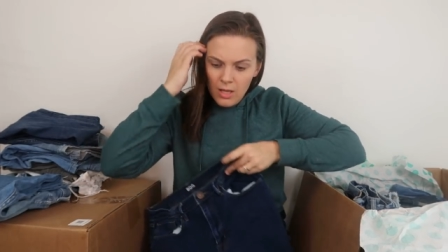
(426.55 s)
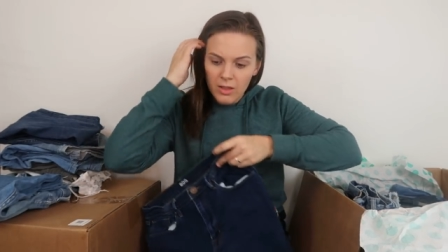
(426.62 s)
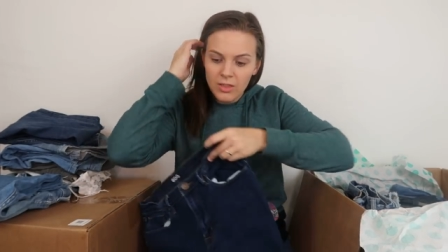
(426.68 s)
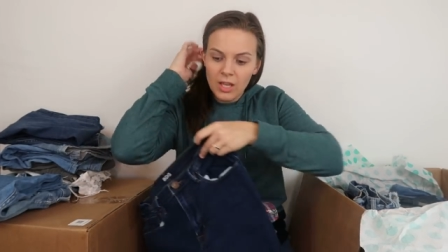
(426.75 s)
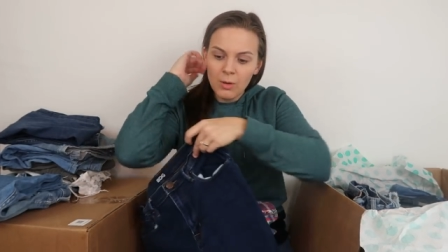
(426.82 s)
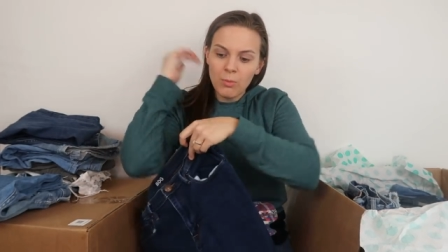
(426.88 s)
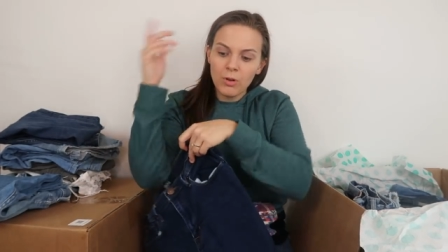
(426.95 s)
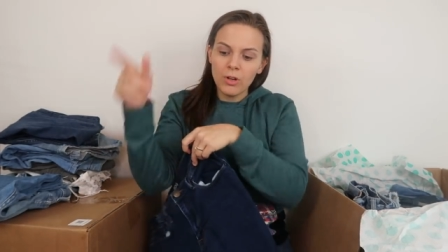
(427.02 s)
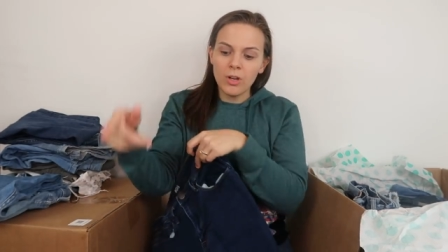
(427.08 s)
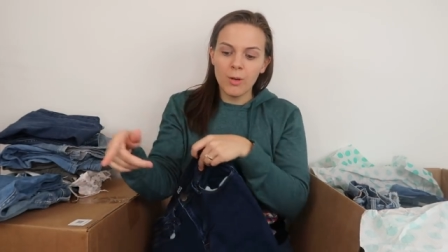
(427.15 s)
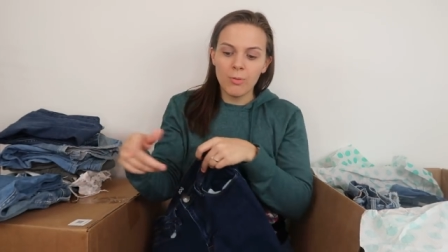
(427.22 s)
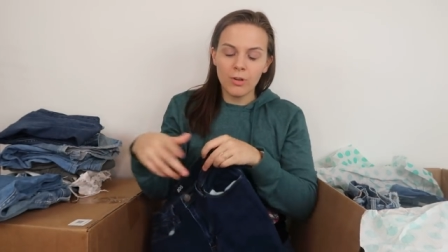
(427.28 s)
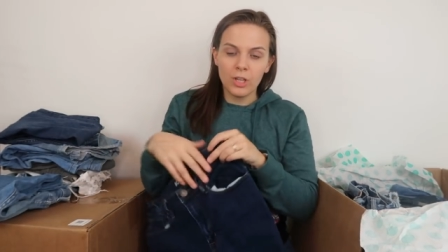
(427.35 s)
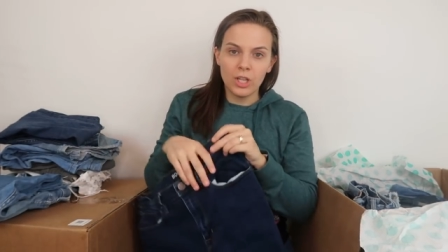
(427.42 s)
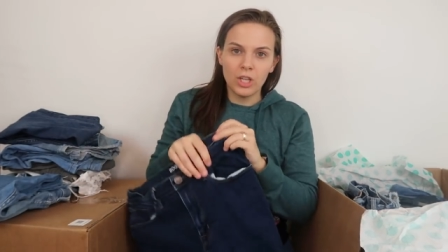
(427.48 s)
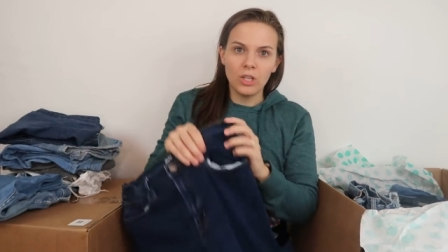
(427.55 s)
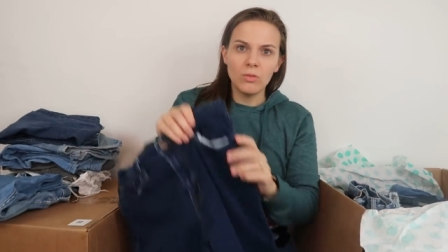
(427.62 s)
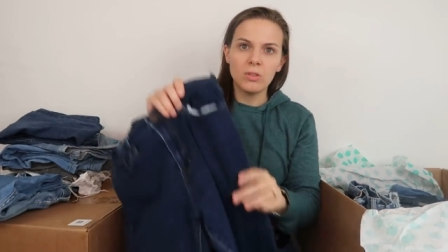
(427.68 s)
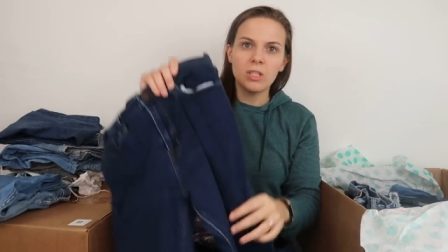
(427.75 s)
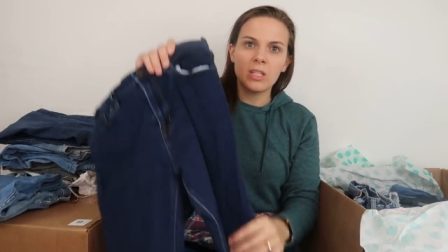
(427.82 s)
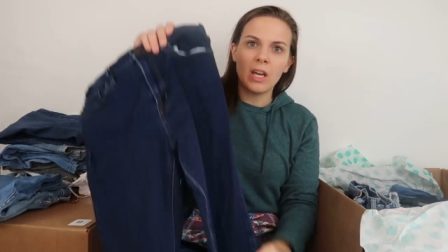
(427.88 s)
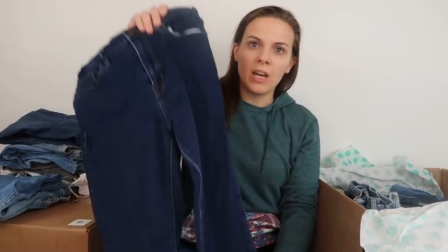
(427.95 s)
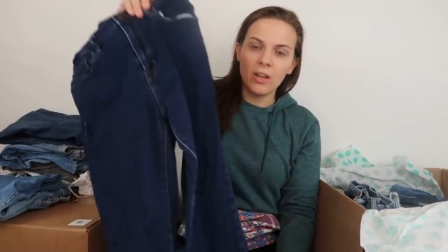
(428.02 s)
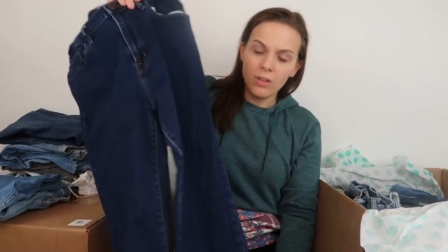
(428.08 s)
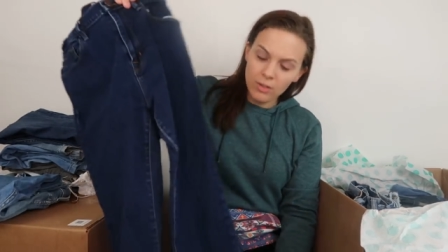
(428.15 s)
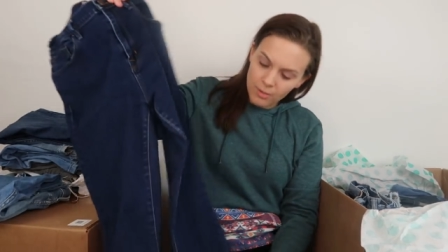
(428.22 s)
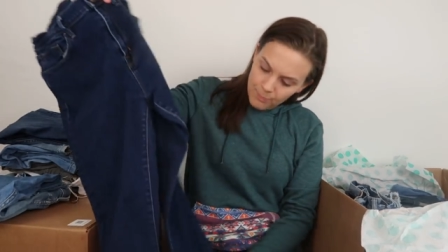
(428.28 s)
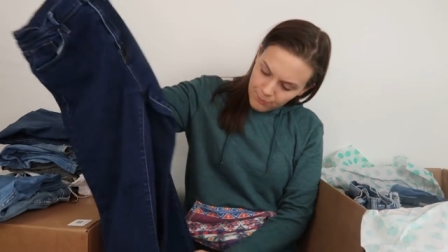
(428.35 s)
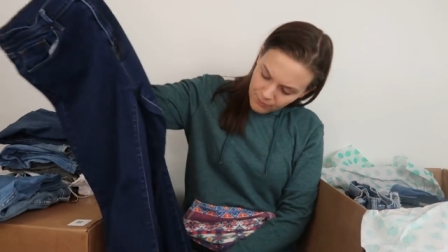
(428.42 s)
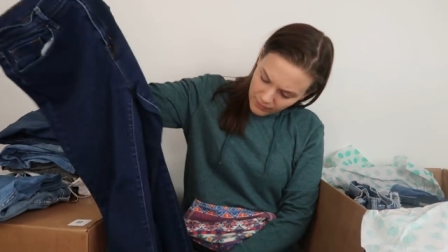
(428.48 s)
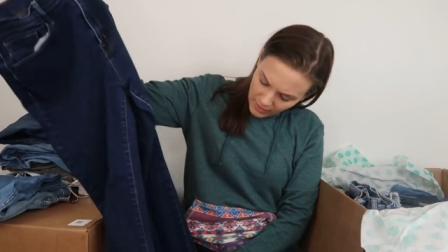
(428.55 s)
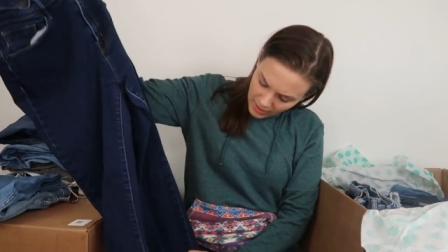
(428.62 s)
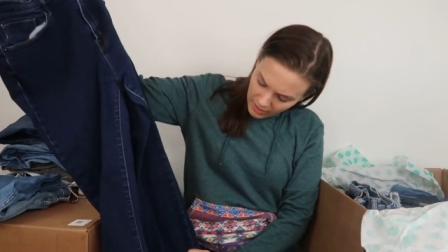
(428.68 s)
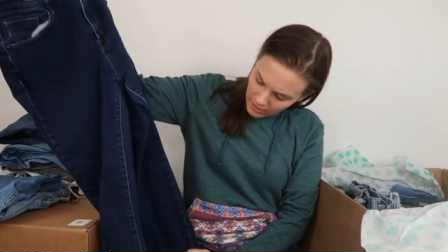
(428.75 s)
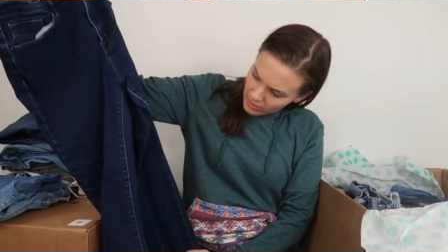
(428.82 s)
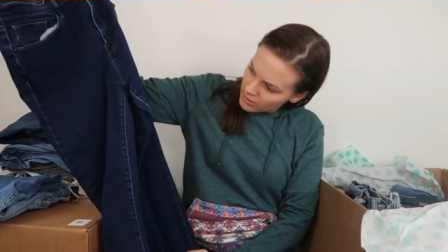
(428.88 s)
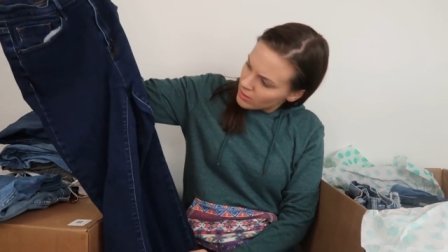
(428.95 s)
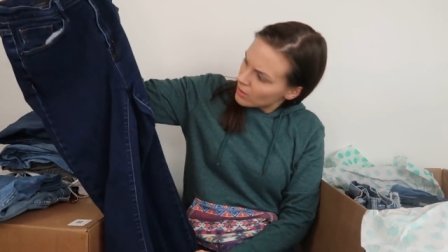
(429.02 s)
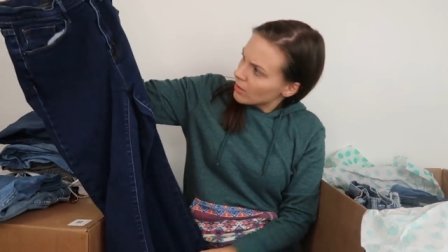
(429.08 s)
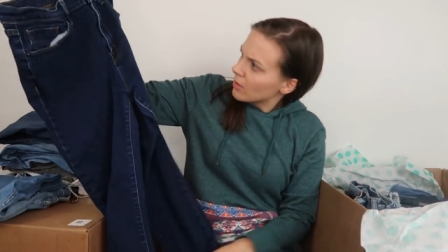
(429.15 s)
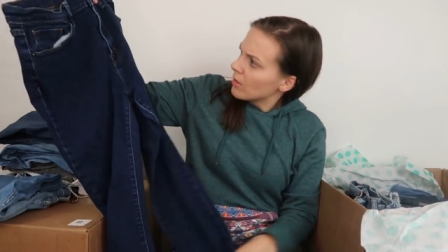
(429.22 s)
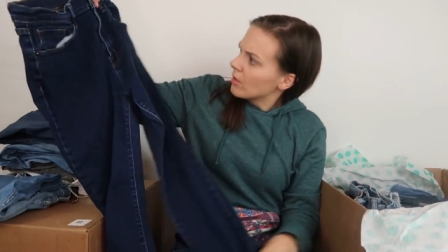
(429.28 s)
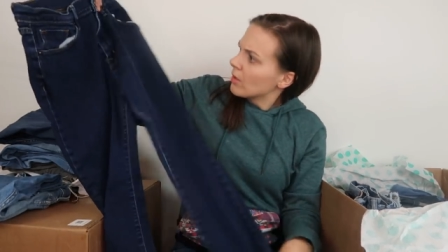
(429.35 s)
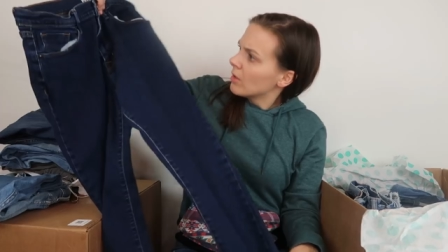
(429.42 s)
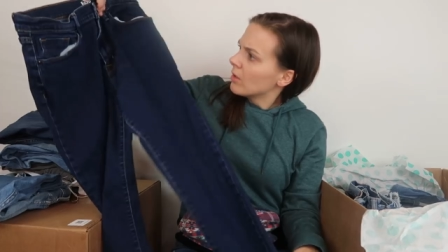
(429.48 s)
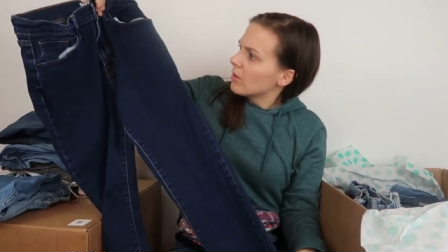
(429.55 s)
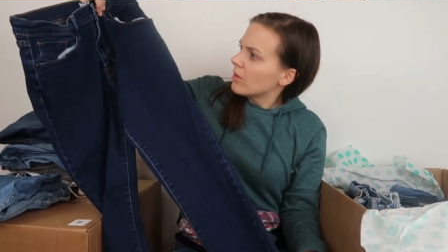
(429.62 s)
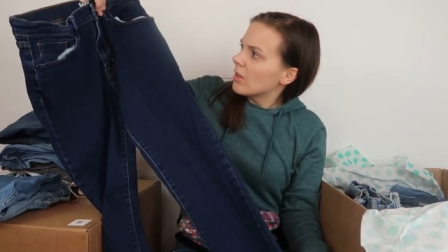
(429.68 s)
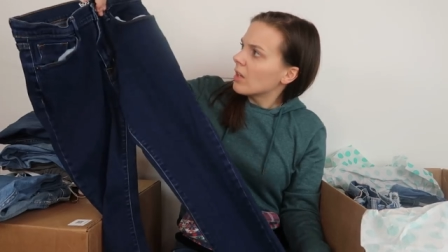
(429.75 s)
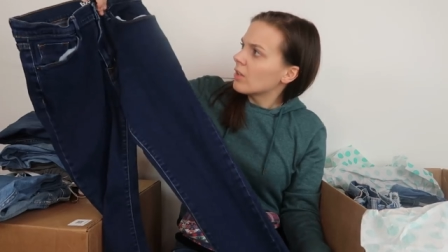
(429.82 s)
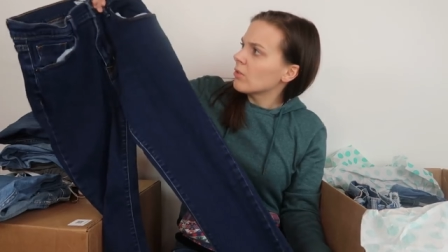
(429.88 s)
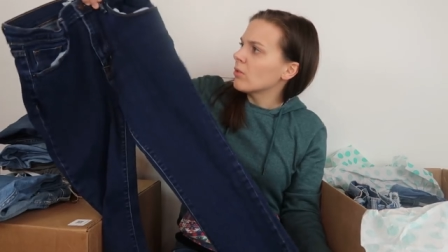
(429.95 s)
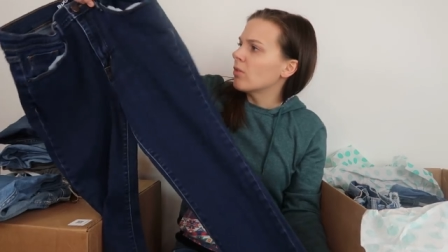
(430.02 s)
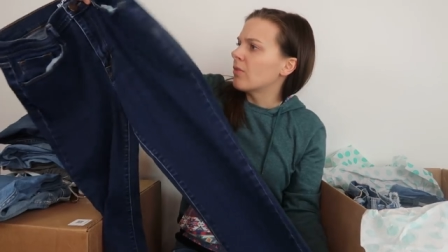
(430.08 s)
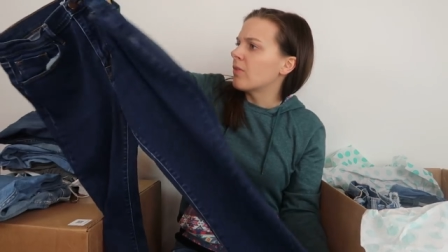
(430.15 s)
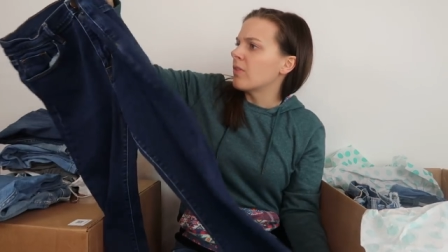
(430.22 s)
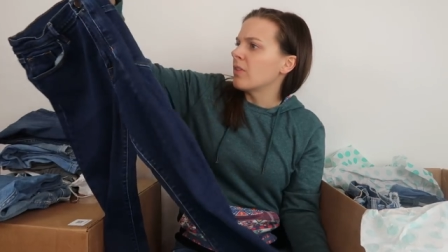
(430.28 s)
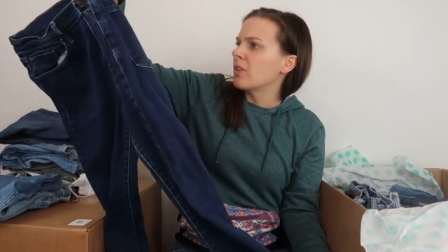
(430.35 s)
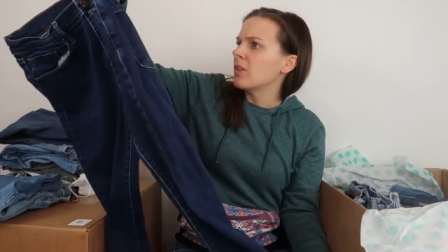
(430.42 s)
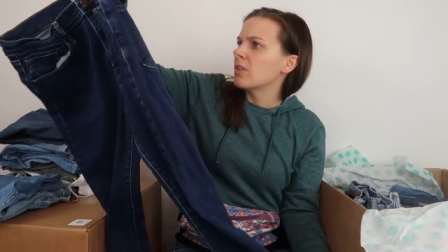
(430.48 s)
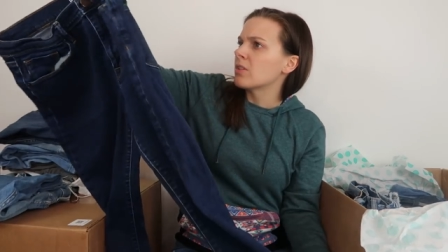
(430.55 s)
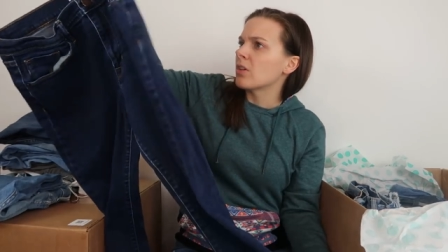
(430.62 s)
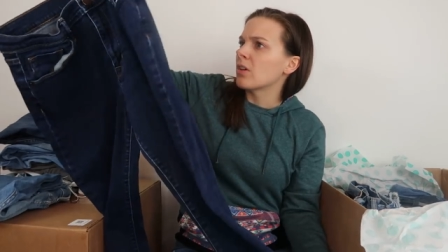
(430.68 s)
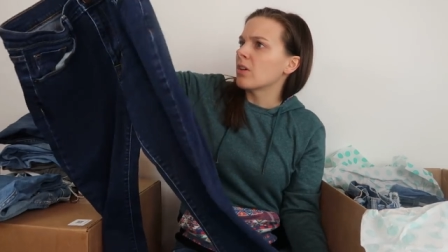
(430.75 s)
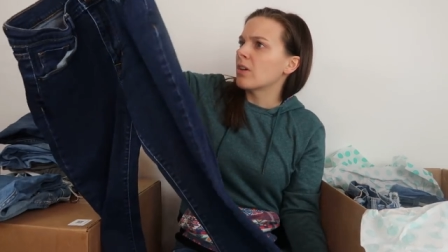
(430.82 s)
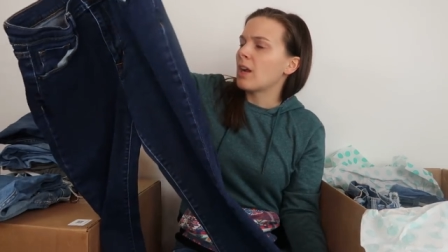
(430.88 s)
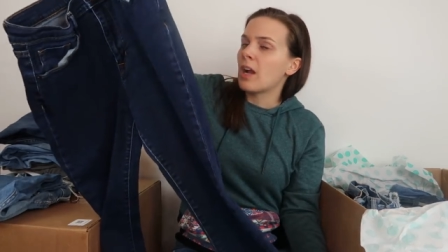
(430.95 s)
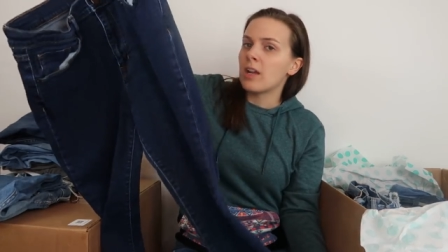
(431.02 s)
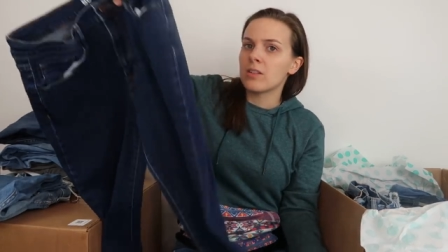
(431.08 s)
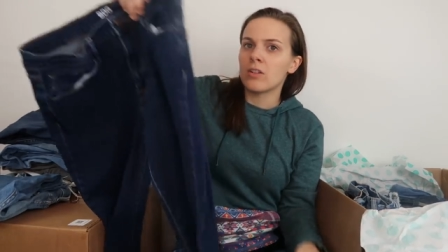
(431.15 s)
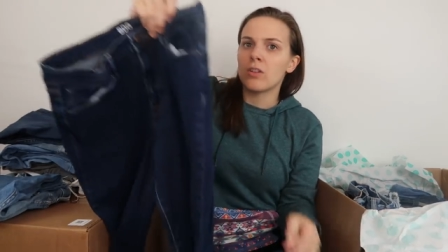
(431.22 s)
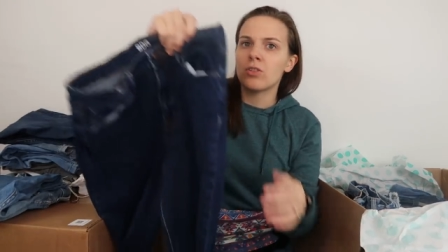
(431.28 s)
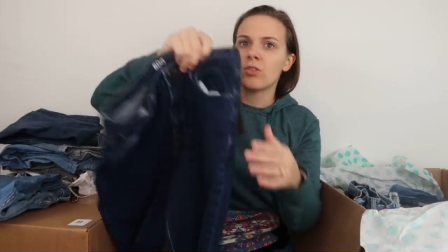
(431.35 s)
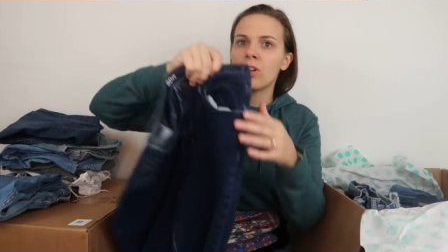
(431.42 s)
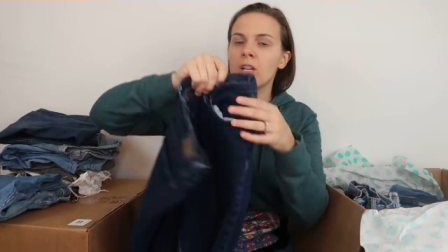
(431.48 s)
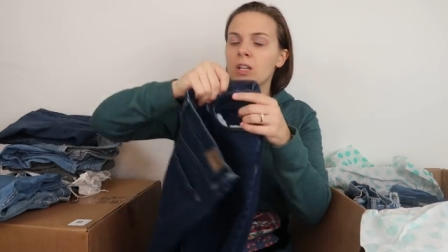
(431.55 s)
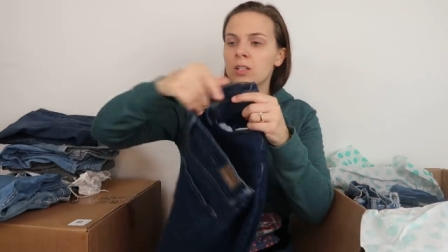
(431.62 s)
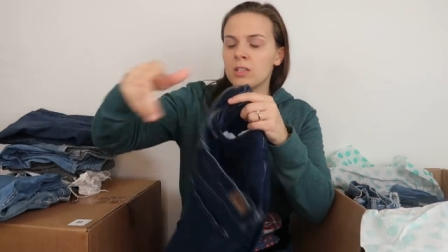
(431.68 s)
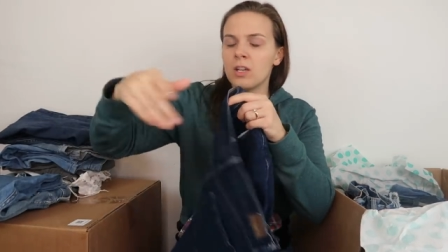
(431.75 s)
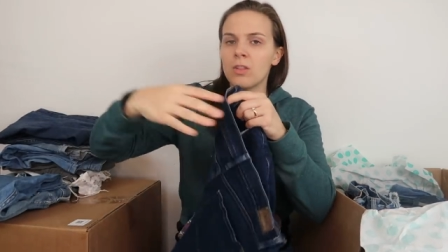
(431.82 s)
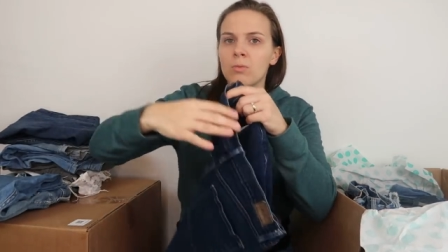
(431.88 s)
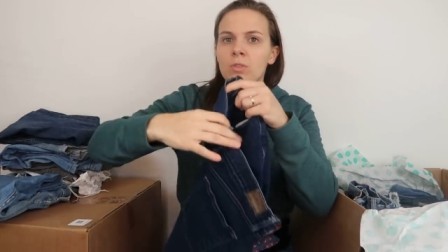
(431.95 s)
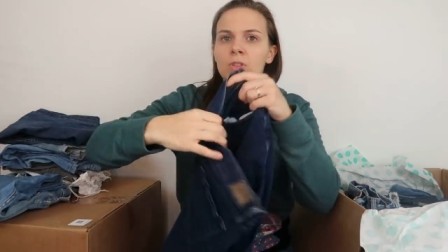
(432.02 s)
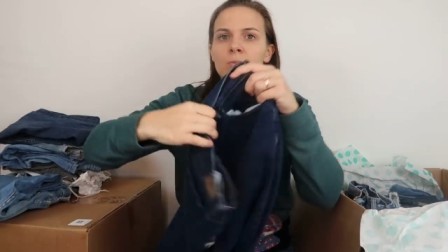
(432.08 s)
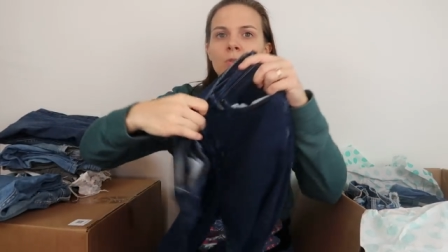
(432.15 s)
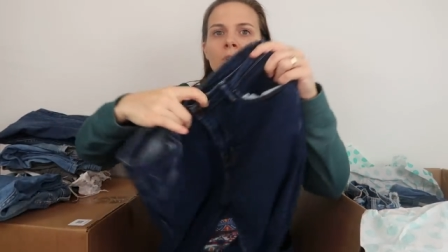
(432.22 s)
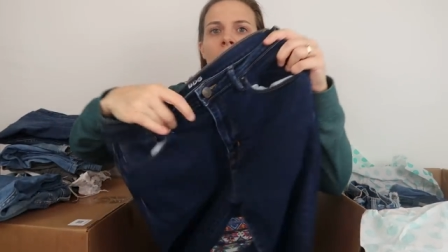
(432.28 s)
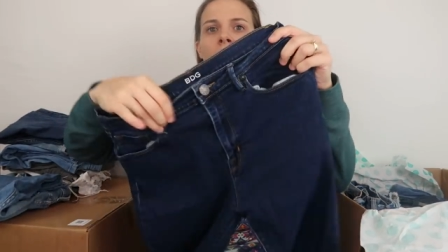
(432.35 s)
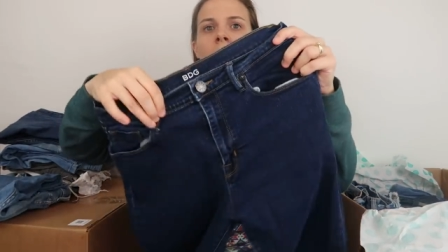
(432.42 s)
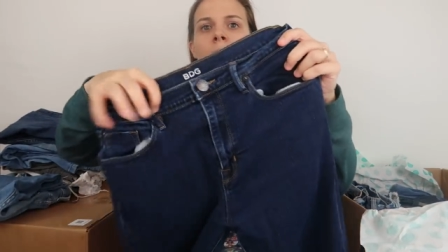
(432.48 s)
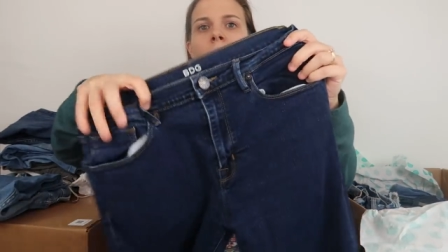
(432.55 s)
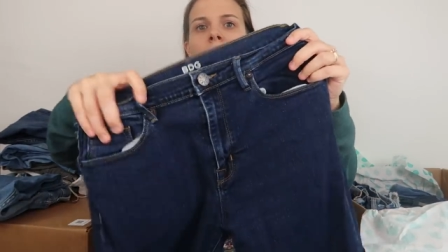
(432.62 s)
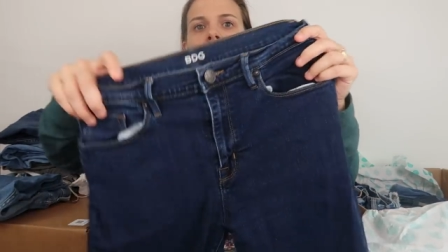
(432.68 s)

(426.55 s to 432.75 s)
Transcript: They were a pretty cute style and I don't know if these are as on trend as the other ones were.